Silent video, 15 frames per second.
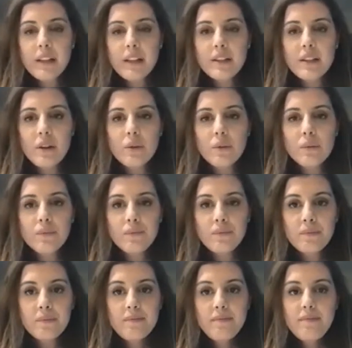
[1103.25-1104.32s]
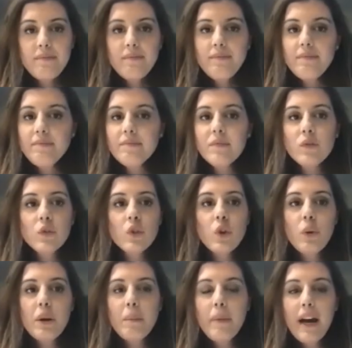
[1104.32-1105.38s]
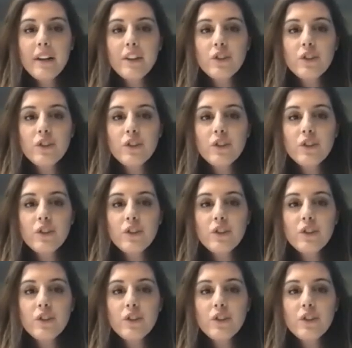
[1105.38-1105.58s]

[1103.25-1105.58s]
So going back